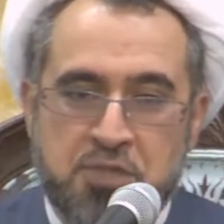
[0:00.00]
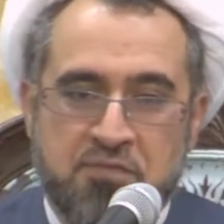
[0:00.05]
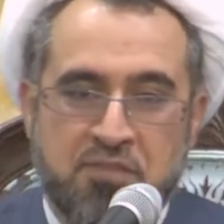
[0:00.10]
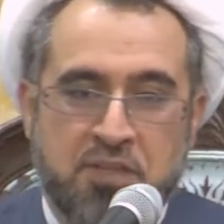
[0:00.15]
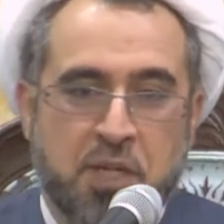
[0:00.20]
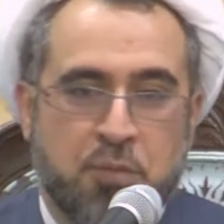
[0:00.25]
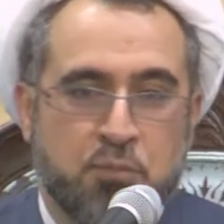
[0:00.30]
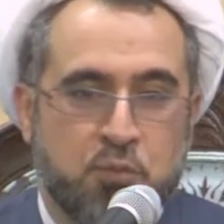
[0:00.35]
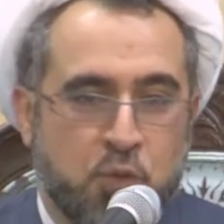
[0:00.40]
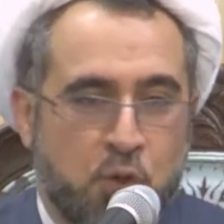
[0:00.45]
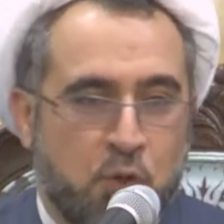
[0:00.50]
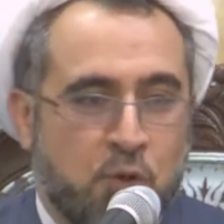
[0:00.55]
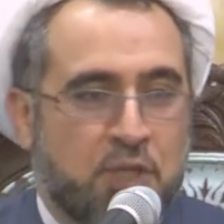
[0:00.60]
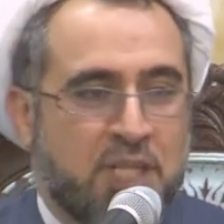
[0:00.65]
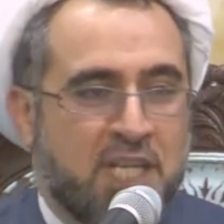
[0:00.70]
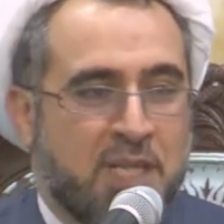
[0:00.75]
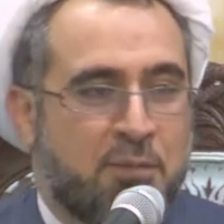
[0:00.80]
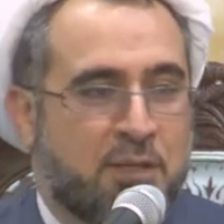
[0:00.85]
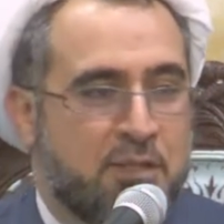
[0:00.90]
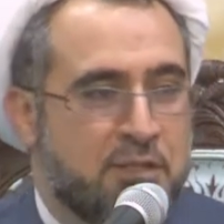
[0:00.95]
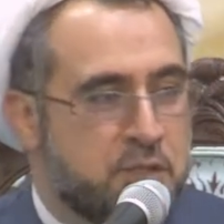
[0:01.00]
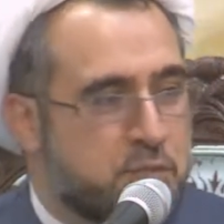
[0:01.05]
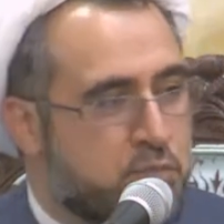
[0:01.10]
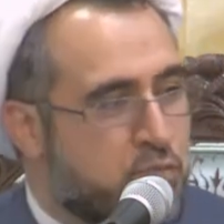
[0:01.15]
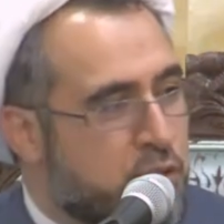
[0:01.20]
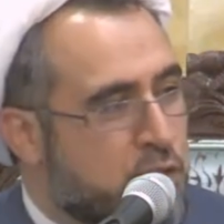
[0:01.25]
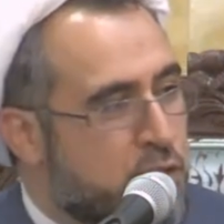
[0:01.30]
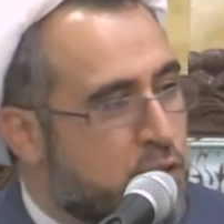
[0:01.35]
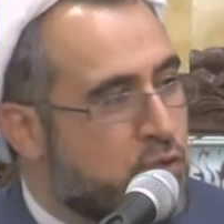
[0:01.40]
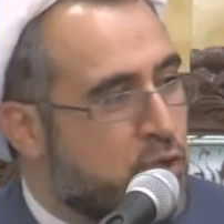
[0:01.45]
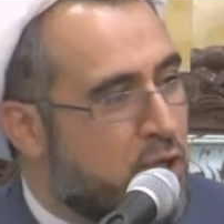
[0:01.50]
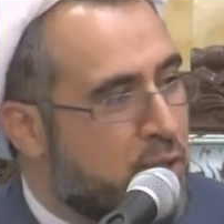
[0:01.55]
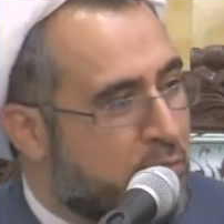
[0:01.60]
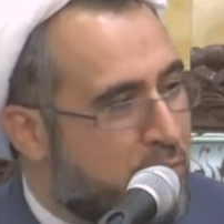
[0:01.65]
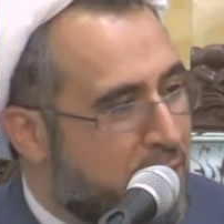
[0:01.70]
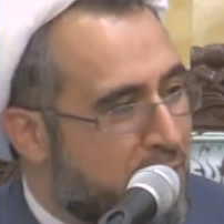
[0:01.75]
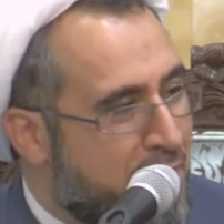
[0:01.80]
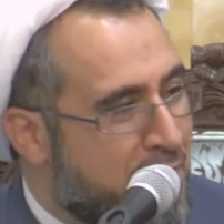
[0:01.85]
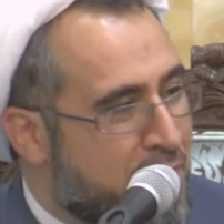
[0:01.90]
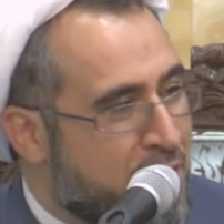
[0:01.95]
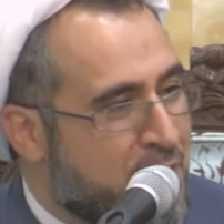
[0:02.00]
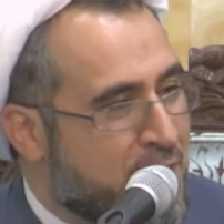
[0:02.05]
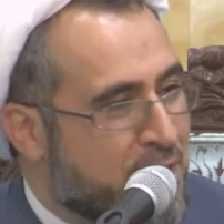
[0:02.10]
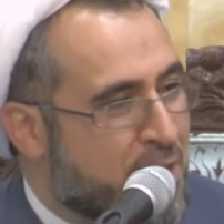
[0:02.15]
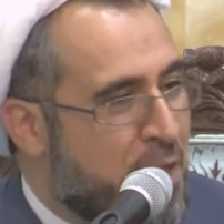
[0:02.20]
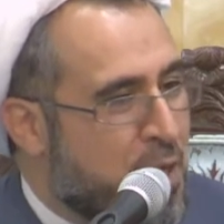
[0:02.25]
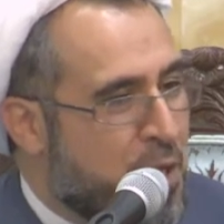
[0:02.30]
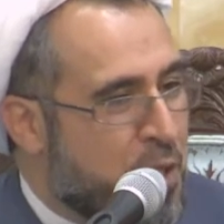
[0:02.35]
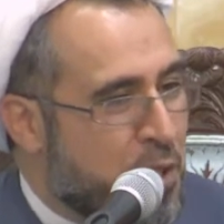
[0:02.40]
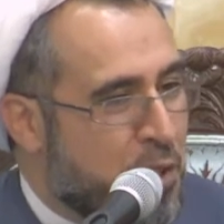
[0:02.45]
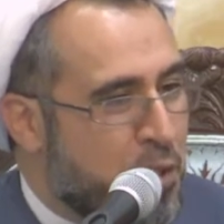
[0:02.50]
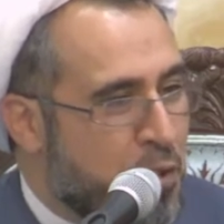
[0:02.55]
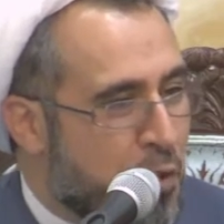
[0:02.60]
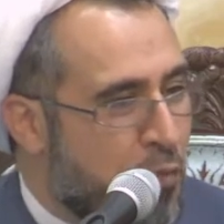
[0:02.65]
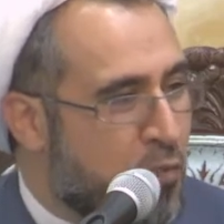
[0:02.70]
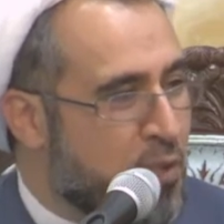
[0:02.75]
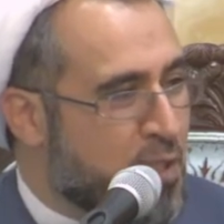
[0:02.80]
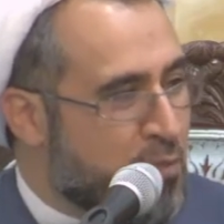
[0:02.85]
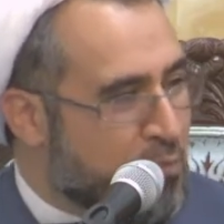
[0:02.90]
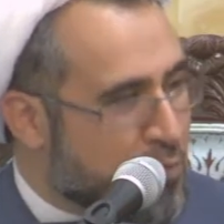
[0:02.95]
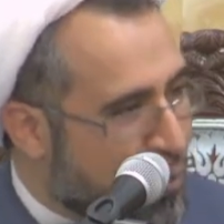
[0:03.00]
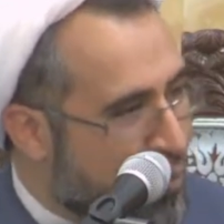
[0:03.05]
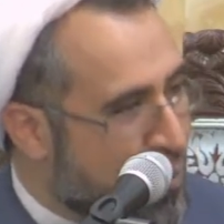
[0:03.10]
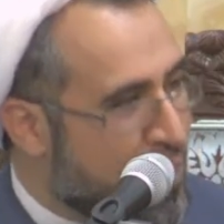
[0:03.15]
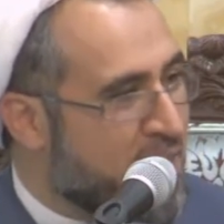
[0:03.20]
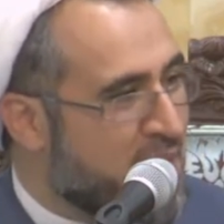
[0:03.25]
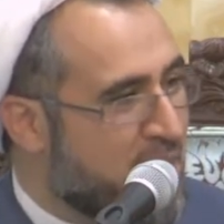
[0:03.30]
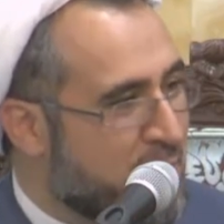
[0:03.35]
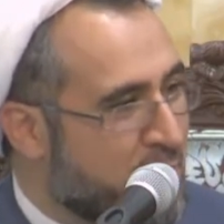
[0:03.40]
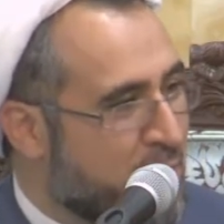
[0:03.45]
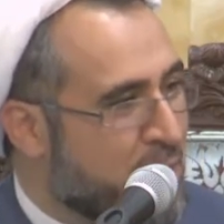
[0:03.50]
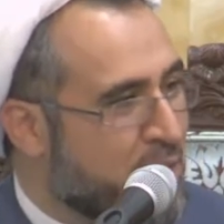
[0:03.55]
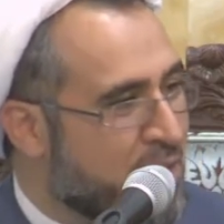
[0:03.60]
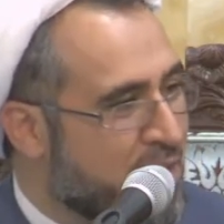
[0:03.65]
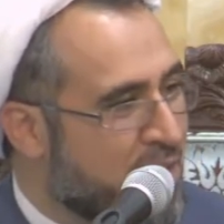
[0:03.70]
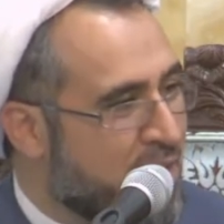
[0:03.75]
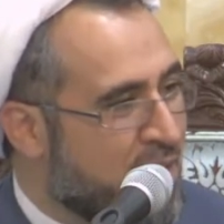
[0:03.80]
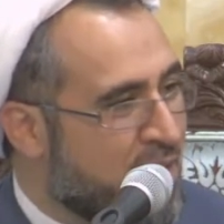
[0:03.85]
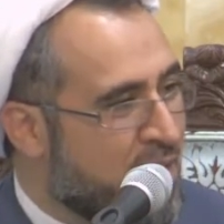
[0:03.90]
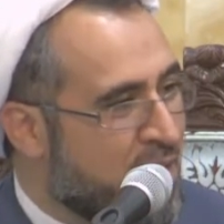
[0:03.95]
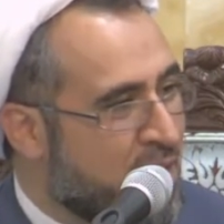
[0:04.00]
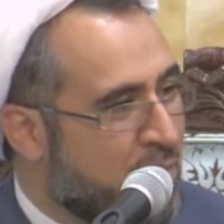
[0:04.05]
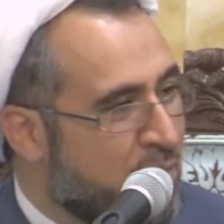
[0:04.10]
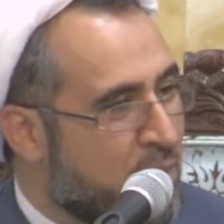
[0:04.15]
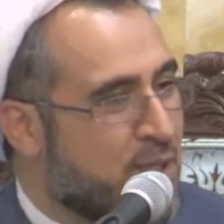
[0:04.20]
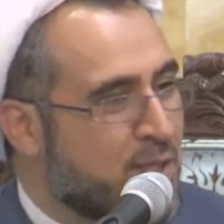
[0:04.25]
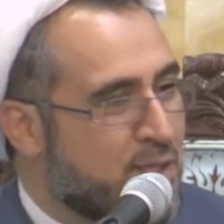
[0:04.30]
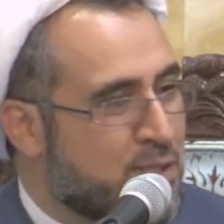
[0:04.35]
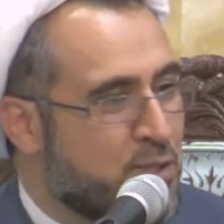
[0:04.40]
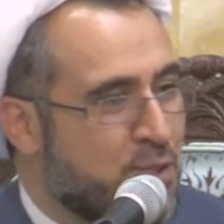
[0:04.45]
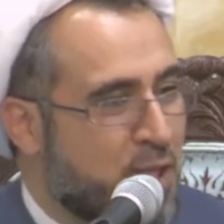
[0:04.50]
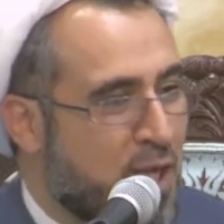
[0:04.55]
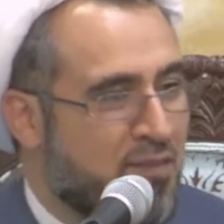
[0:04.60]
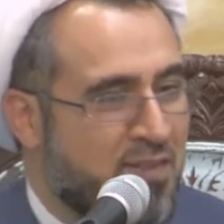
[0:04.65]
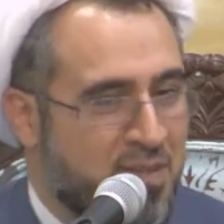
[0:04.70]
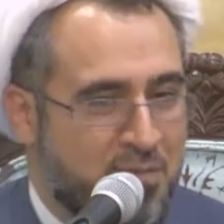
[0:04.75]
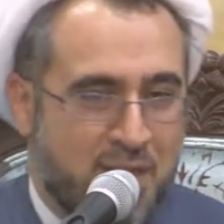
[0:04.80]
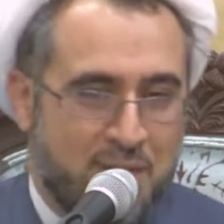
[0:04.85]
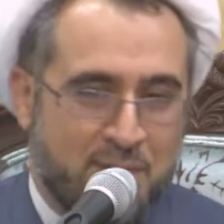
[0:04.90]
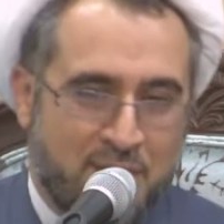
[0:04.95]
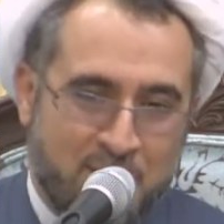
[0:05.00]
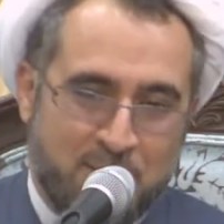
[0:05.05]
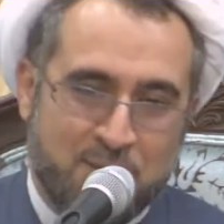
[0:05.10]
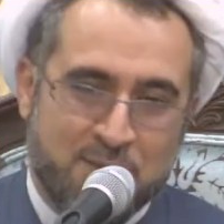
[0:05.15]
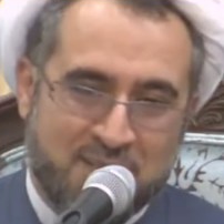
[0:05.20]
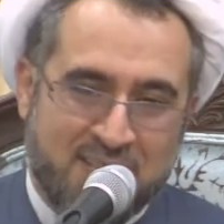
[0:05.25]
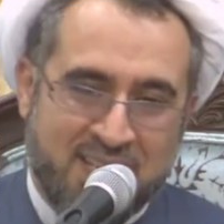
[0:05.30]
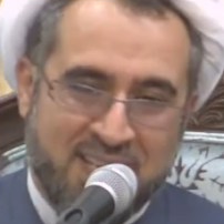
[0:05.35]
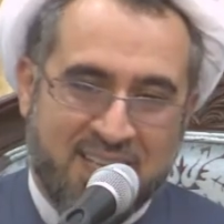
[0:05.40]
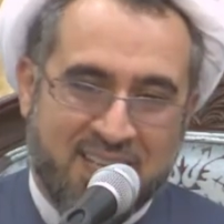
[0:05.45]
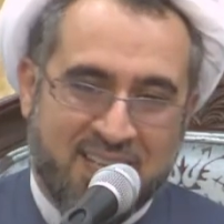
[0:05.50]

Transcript: When I'm talking about the spiritual pleasures, you know what I'm talking about because you love Imam al Hussein.